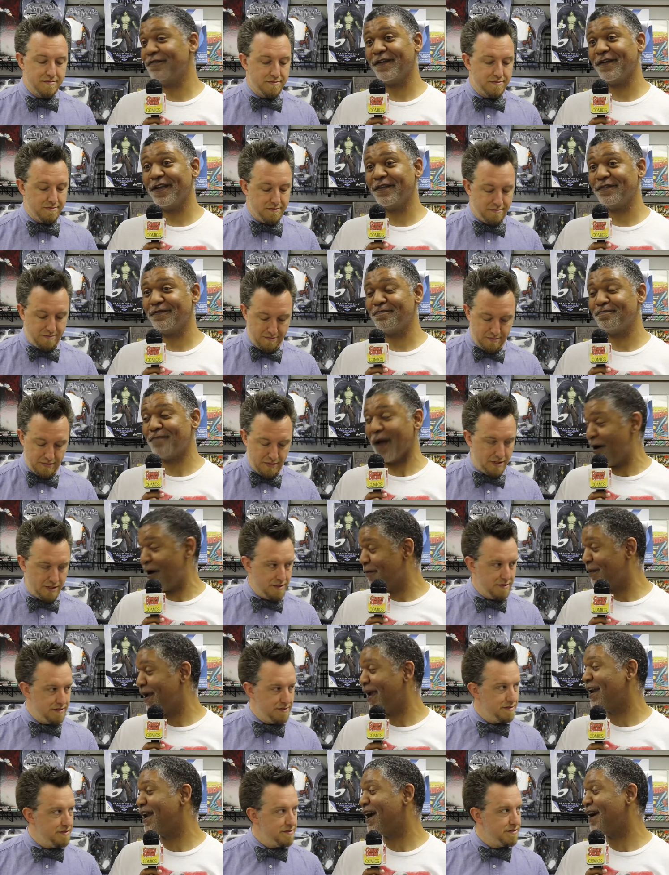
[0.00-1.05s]
Speaker 1: Fist, Power
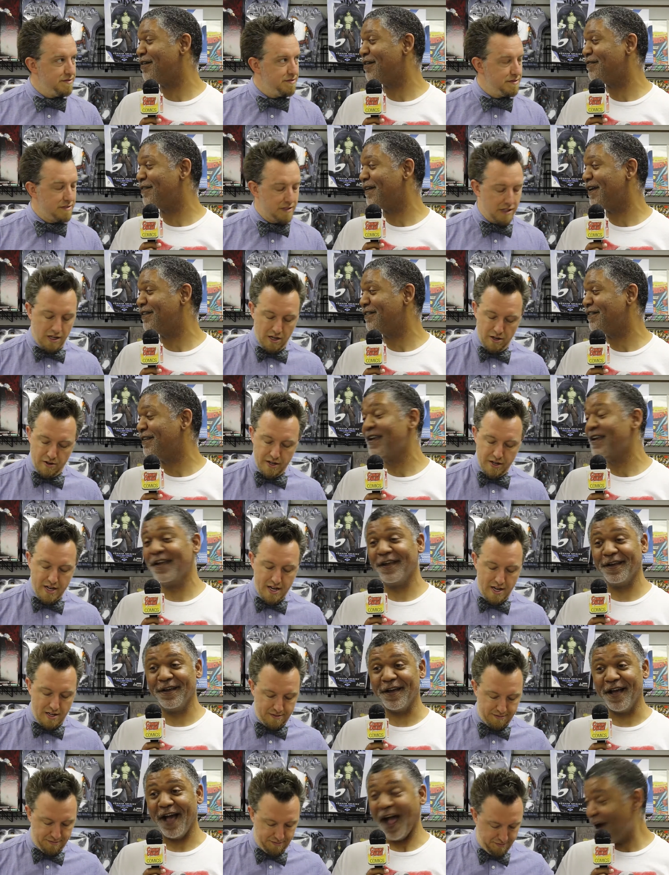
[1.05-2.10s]
Man Iron Fist,
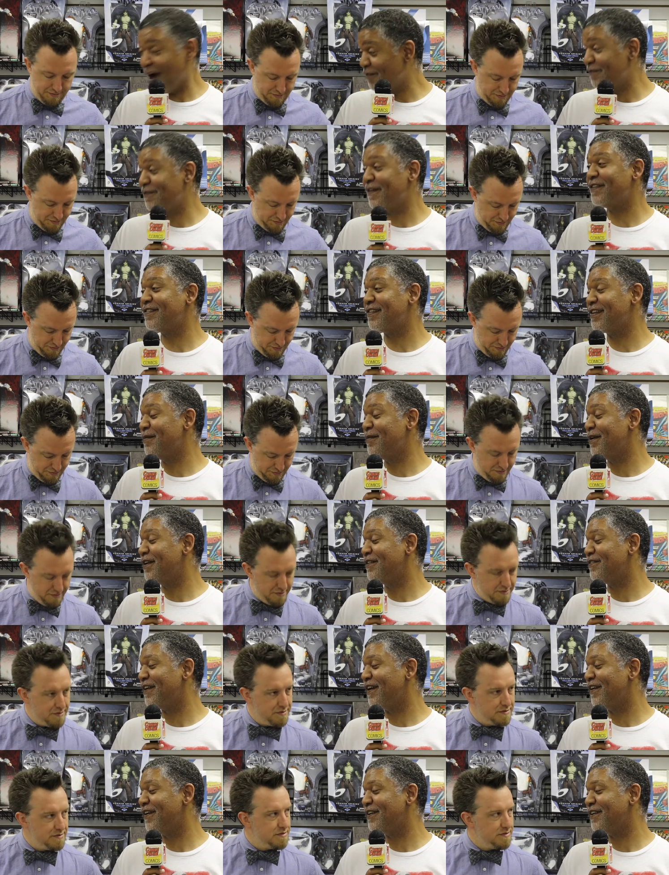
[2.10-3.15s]
Iron Fist Limited
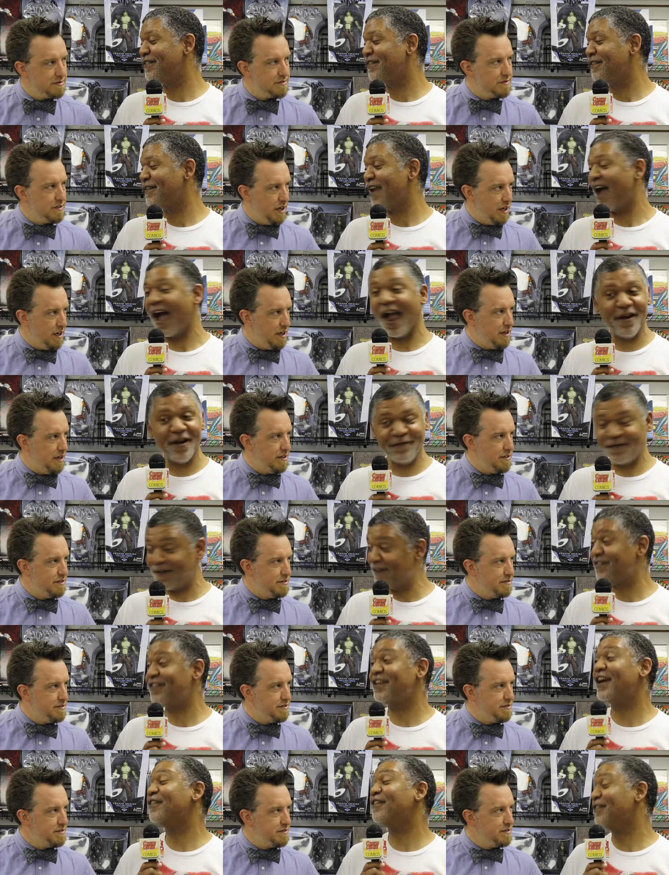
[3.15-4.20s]
Series, Iron
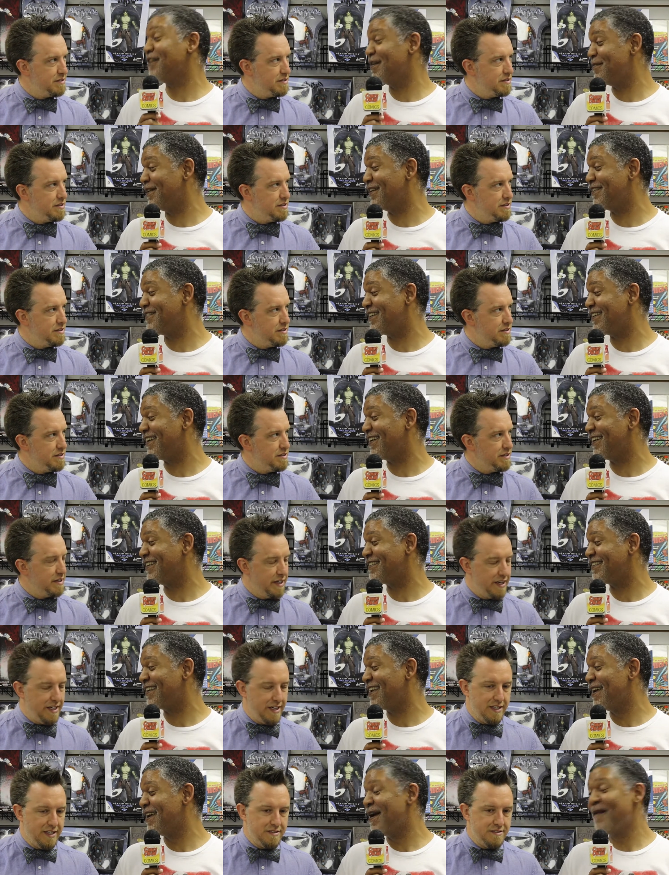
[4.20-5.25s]
Fist the other Limited
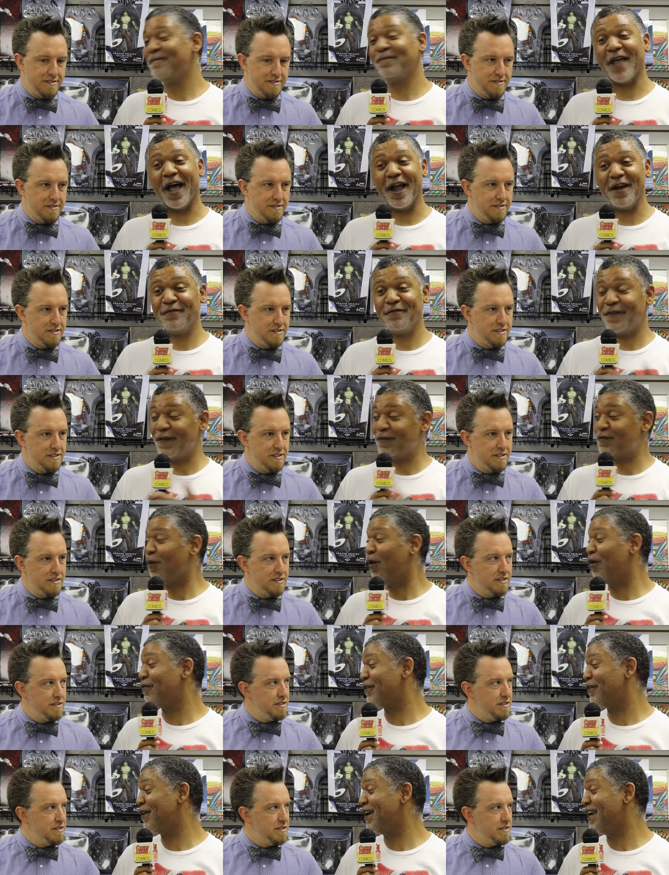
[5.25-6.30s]
Series, Iron Fist
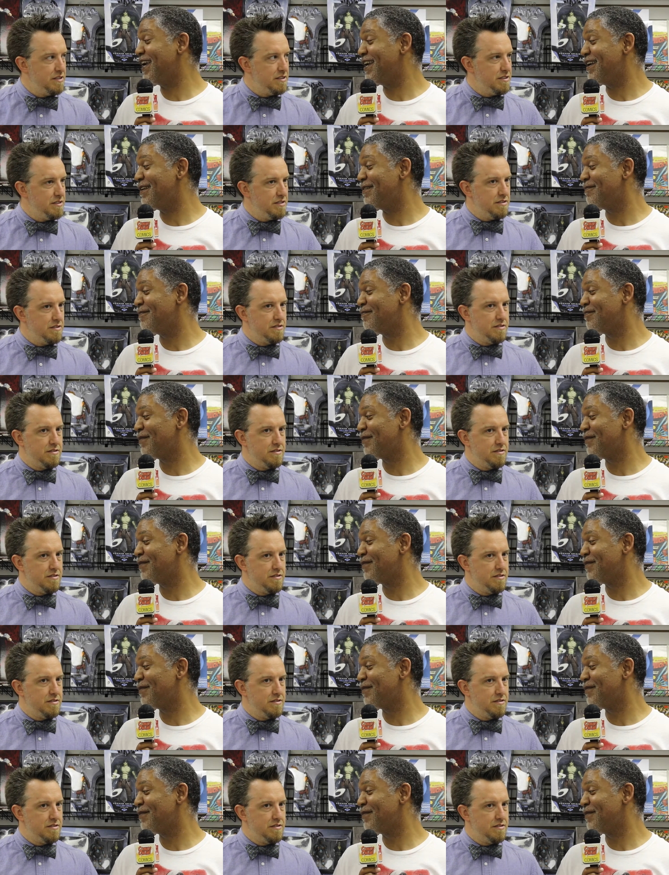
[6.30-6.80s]
Wolverine,